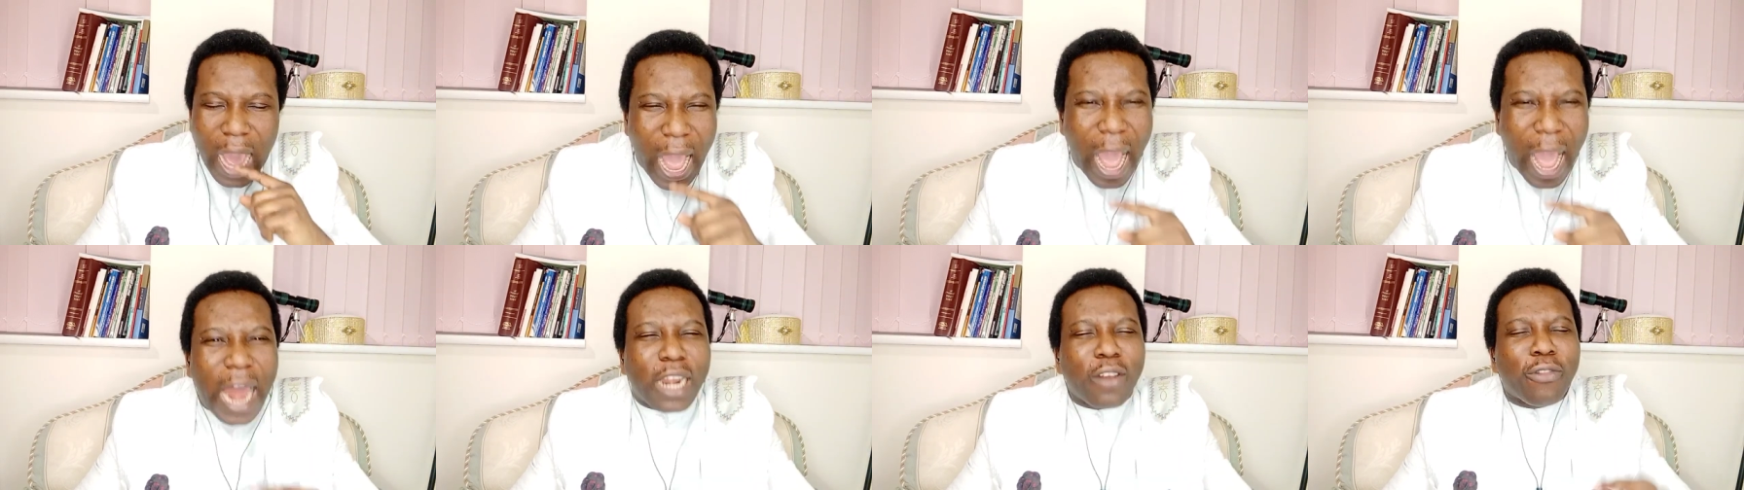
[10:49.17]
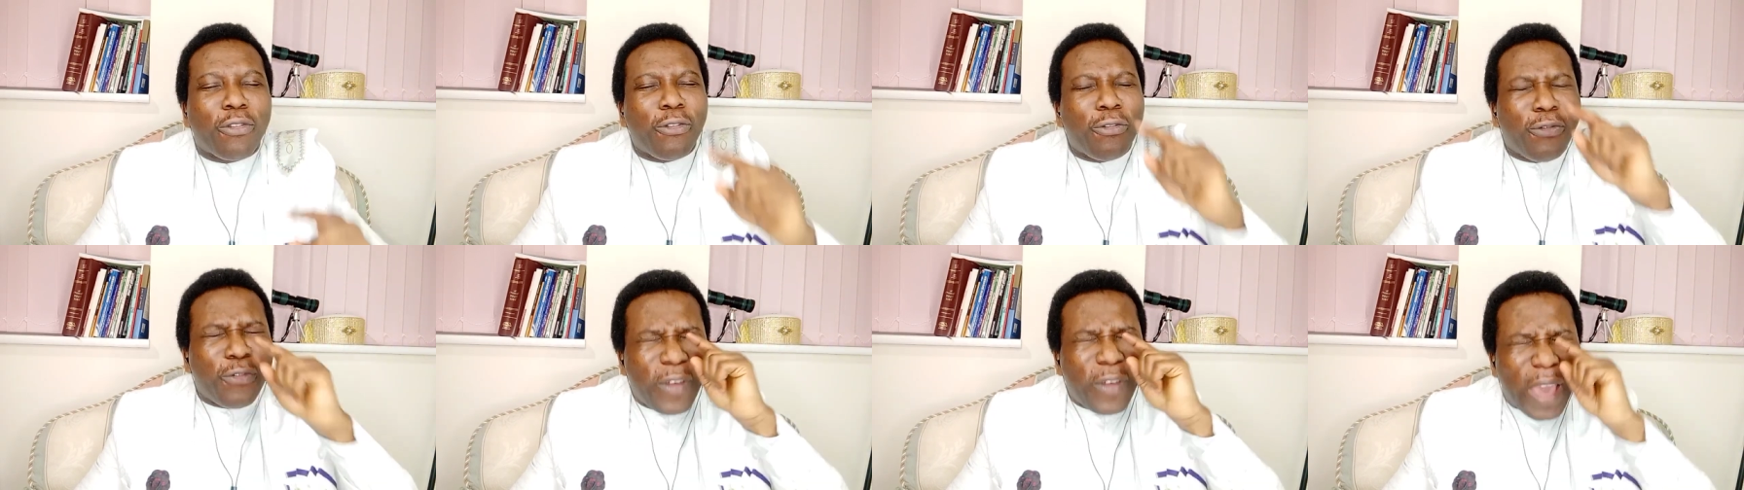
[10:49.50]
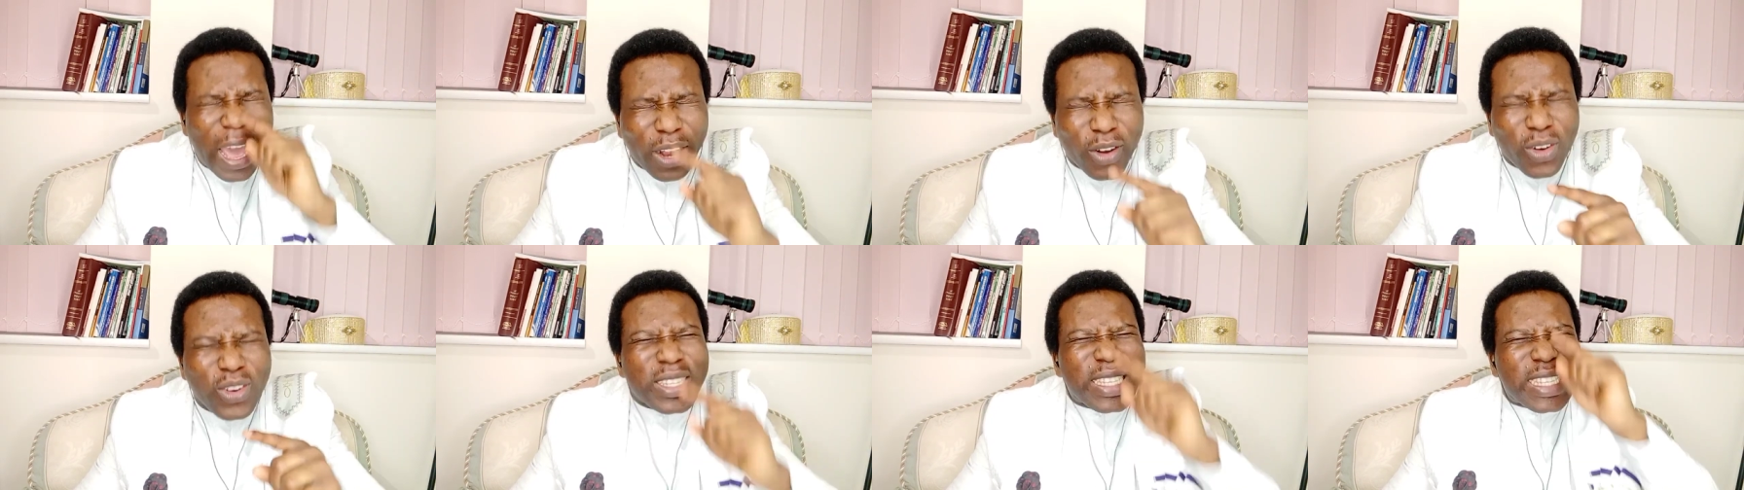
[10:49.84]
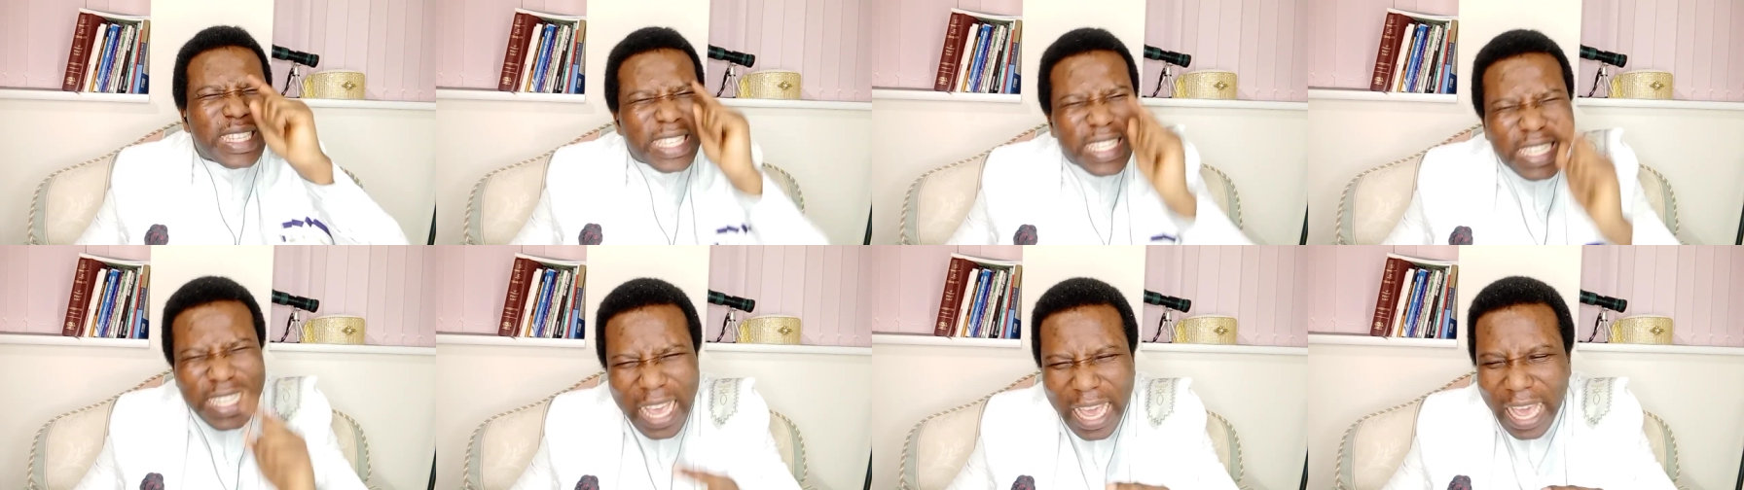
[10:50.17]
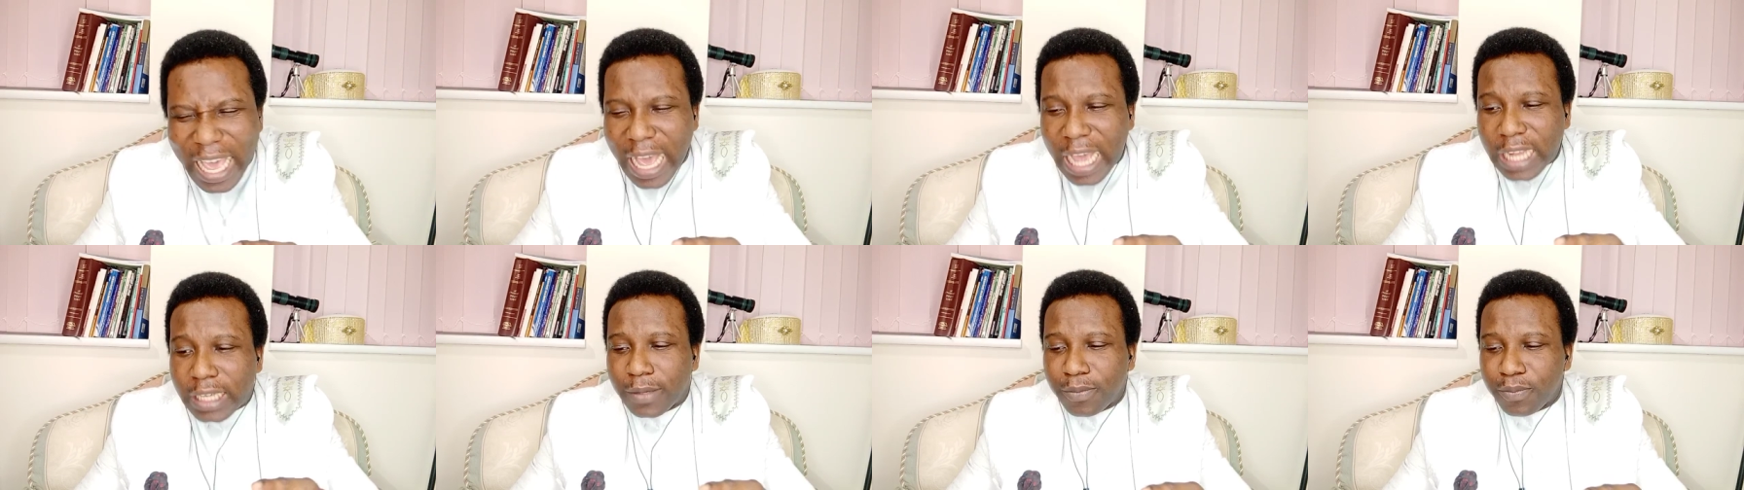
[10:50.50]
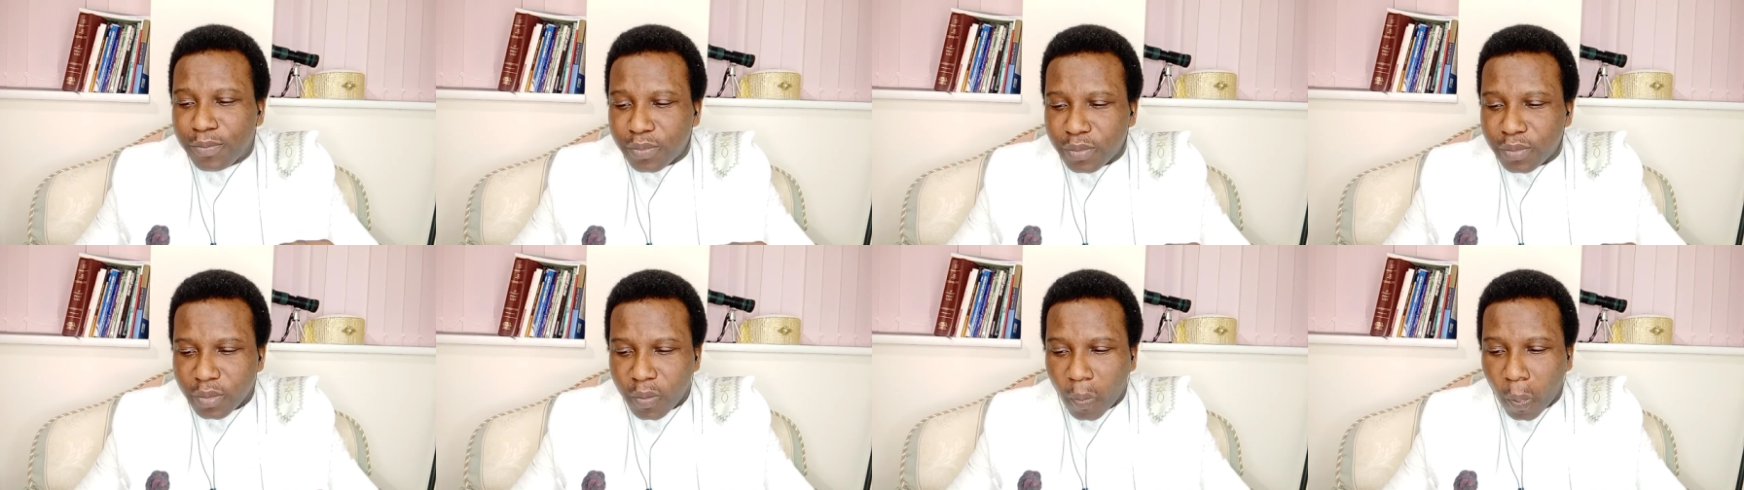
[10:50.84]
And Pharaoh said,
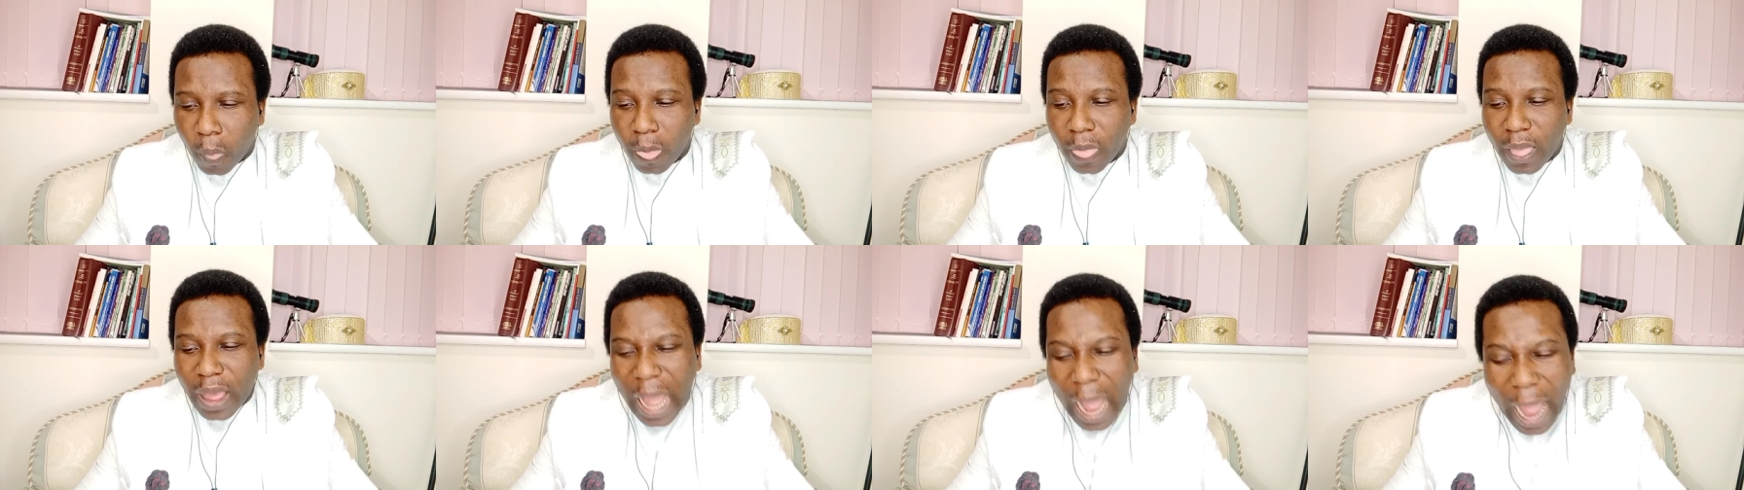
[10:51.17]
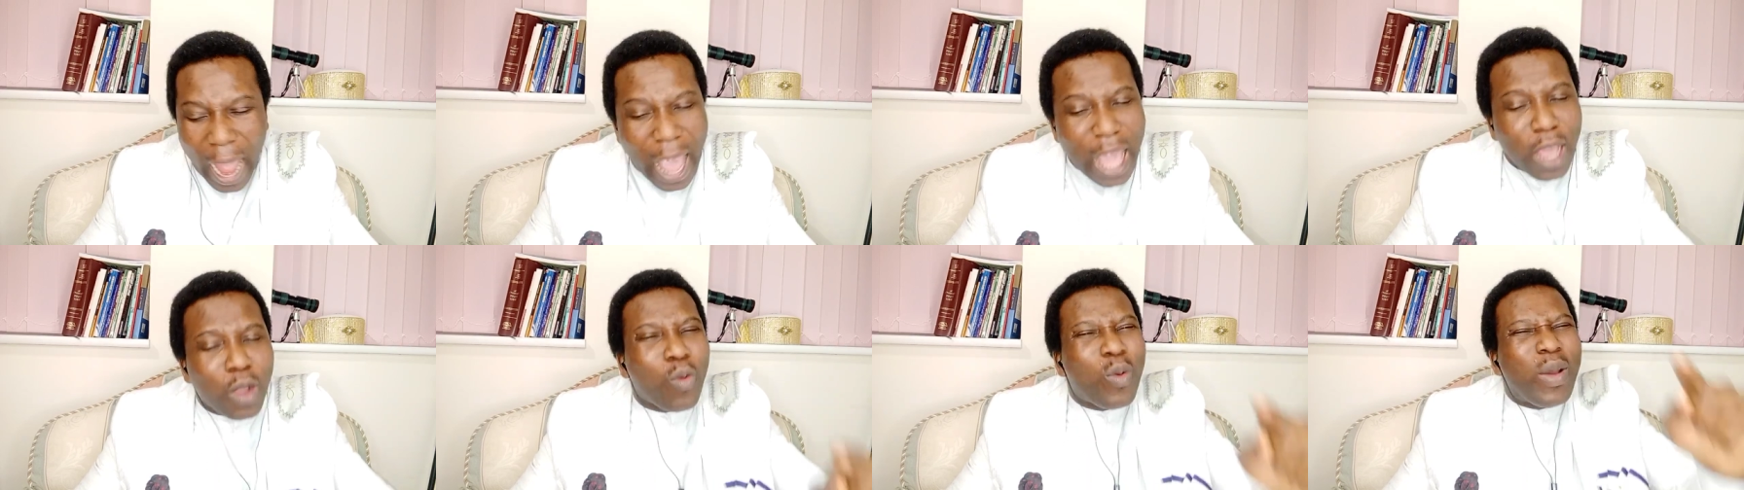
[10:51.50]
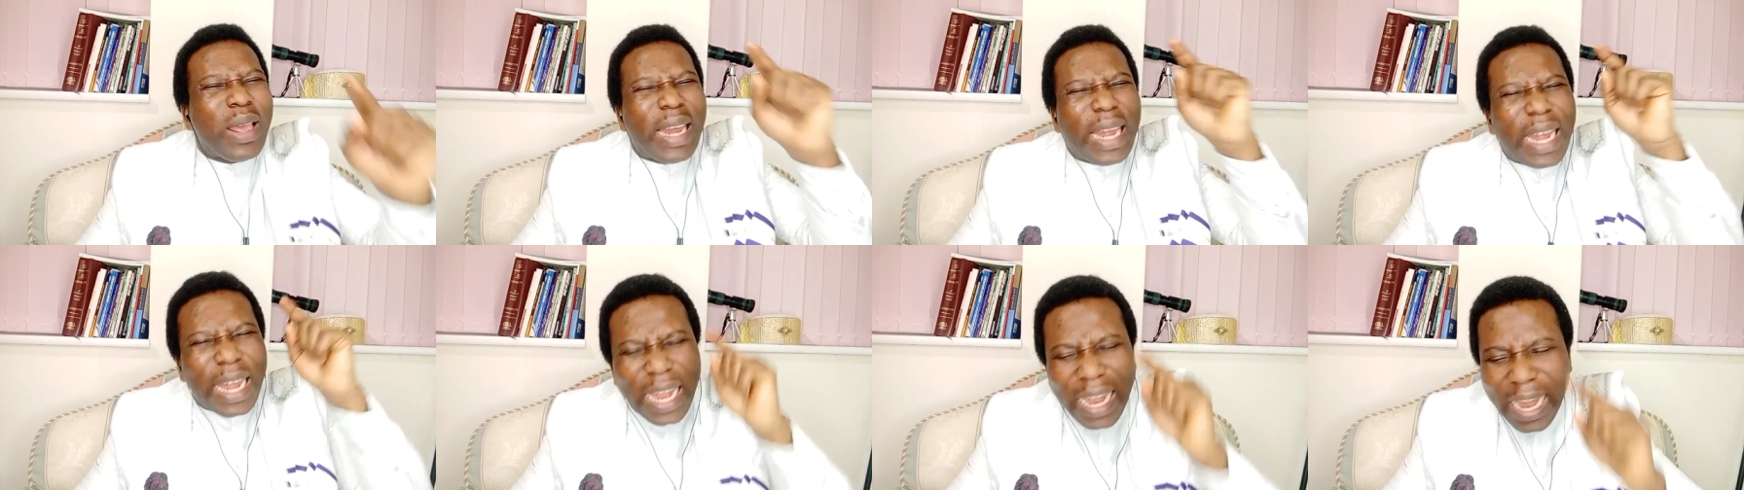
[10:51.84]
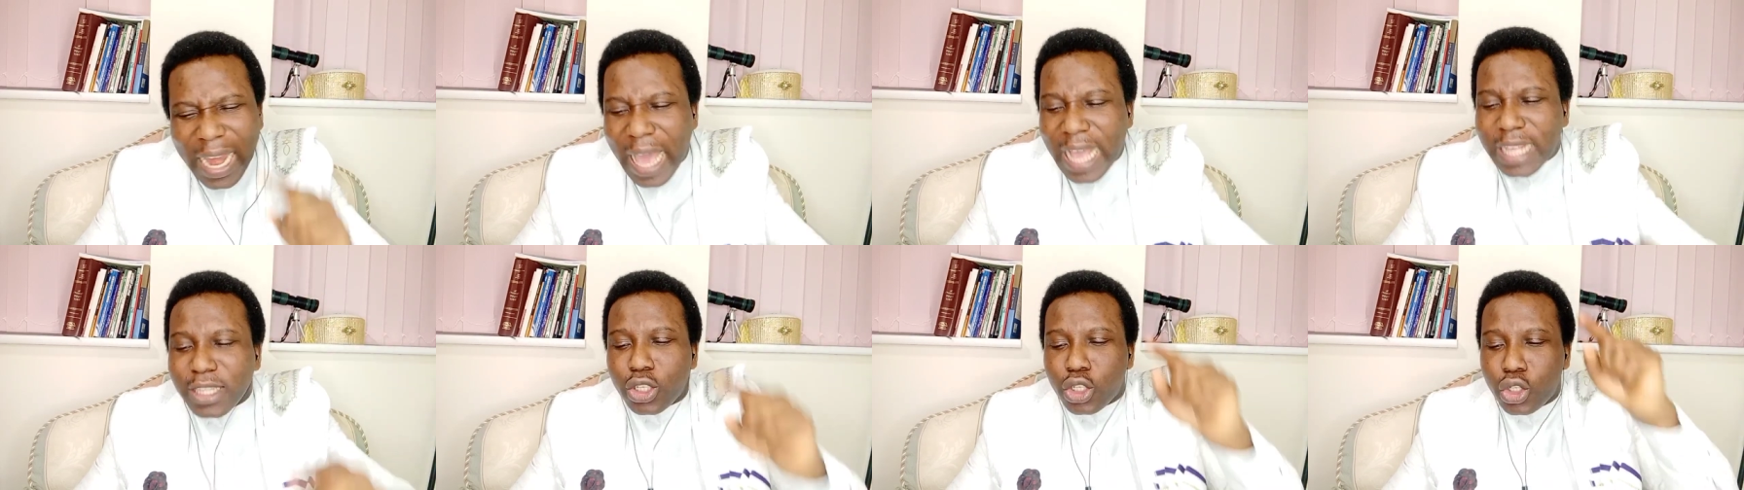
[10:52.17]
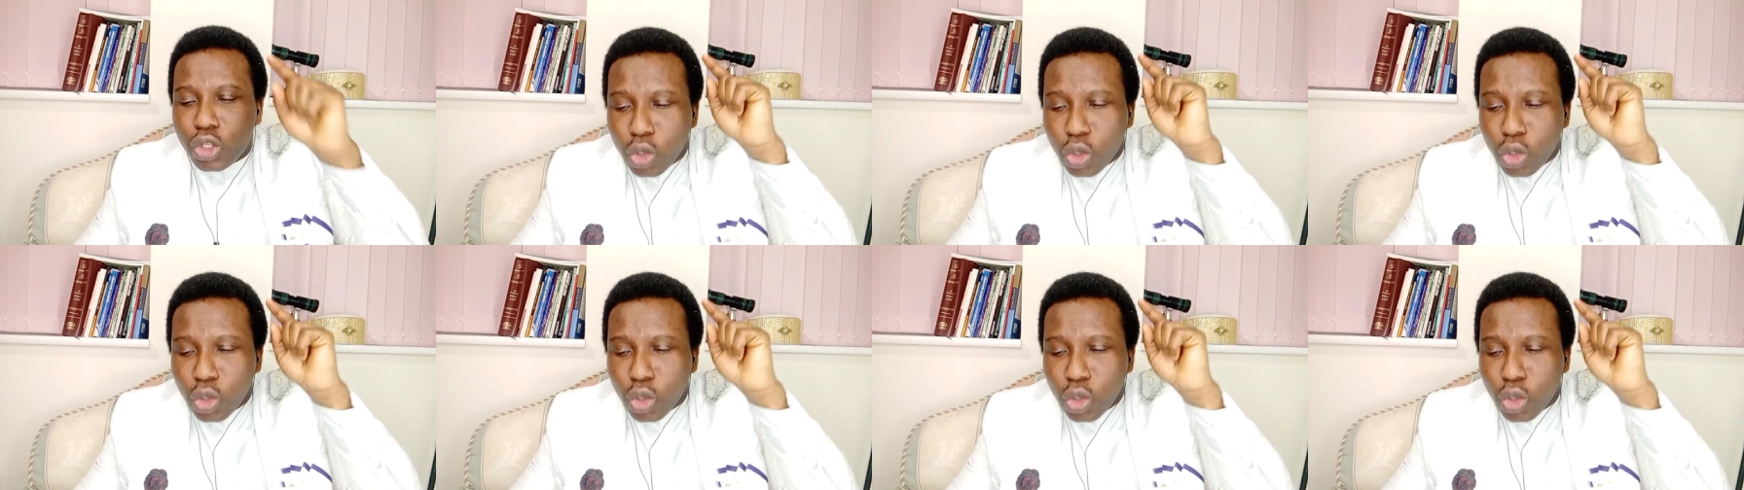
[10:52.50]
I will let